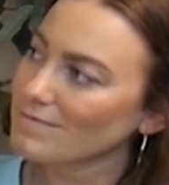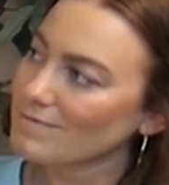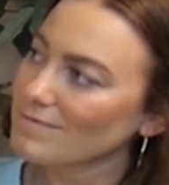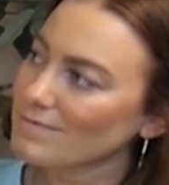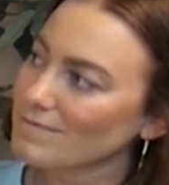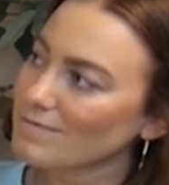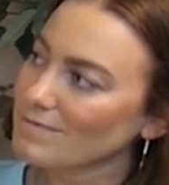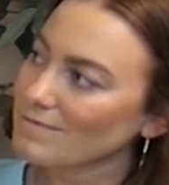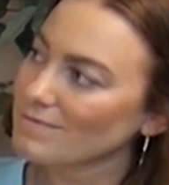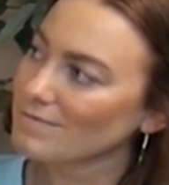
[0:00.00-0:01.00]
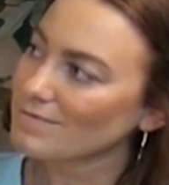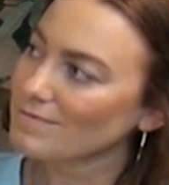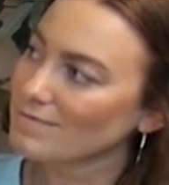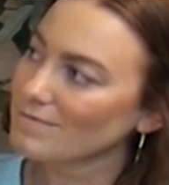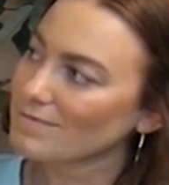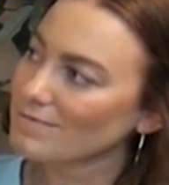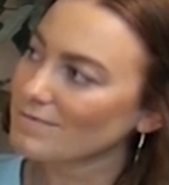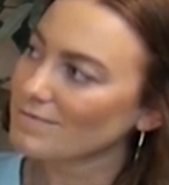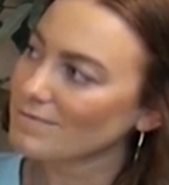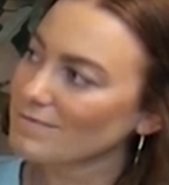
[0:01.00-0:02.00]

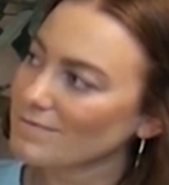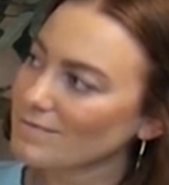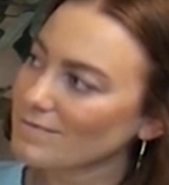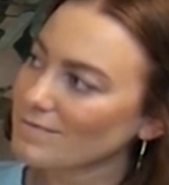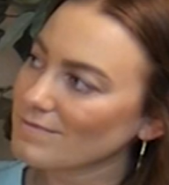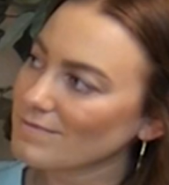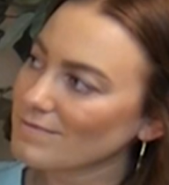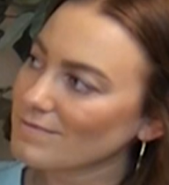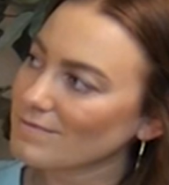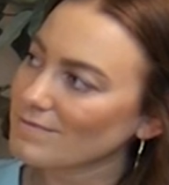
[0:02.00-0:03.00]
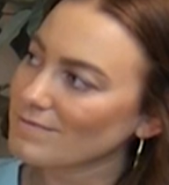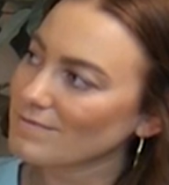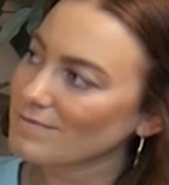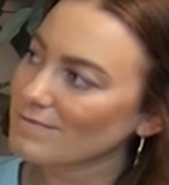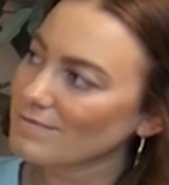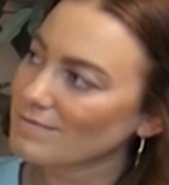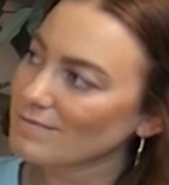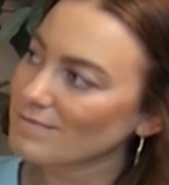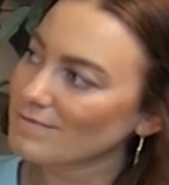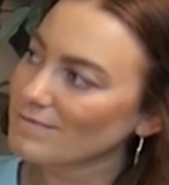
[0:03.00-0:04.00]
The person shown says nothing.